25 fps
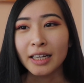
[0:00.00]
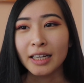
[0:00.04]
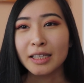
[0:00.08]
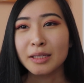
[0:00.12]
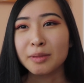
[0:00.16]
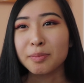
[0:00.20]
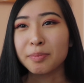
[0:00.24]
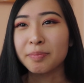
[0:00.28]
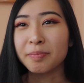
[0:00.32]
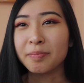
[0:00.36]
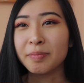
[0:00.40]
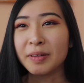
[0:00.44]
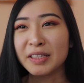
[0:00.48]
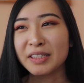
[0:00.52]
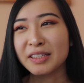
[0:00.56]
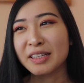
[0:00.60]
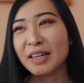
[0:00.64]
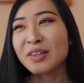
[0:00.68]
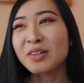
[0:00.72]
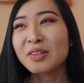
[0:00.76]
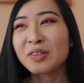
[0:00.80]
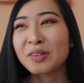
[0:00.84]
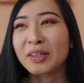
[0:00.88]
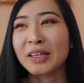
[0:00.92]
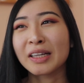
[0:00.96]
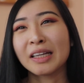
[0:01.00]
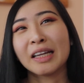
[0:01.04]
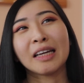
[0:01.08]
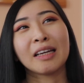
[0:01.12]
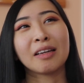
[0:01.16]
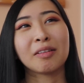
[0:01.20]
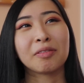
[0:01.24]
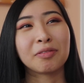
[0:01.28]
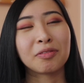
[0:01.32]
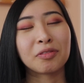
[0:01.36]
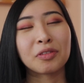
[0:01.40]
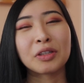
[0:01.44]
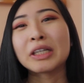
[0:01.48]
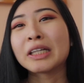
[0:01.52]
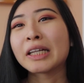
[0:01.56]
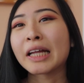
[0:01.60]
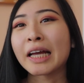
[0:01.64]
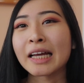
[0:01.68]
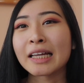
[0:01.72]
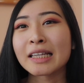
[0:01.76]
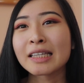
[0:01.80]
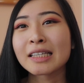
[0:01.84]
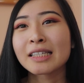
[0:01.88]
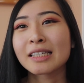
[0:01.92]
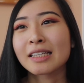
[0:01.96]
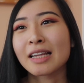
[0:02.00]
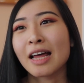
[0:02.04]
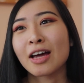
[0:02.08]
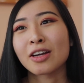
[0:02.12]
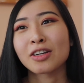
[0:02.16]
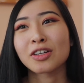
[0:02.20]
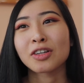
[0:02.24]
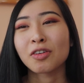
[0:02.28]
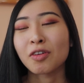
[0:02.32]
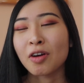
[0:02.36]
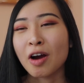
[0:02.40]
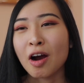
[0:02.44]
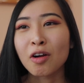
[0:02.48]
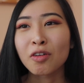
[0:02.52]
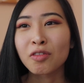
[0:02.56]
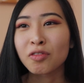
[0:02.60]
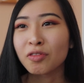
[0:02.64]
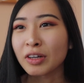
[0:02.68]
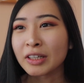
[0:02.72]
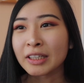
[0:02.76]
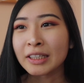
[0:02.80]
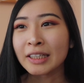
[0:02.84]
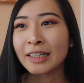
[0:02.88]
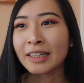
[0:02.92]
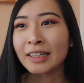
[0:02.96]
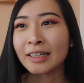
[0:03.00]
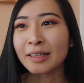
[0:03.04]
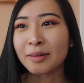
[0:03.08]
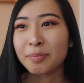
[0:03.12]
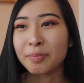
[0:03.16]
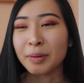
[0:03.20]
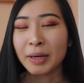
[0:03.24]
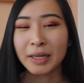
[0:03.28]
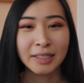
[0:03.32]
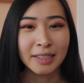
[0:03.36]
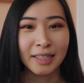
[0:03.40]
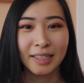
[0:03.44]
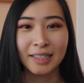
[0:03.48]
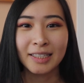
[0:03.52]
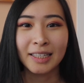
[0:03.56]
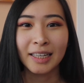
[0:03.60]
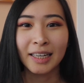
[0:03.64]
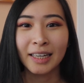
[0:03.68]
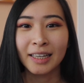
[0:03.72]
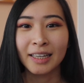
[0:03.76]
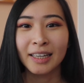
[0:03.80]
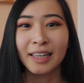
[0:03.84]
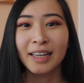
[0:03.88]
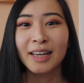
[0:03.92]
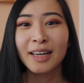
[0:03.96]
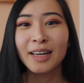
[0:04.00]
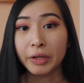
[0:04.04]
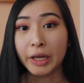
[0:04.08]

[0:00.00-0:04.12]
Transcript: It's essentially like freelance / crowdfunded pen testing,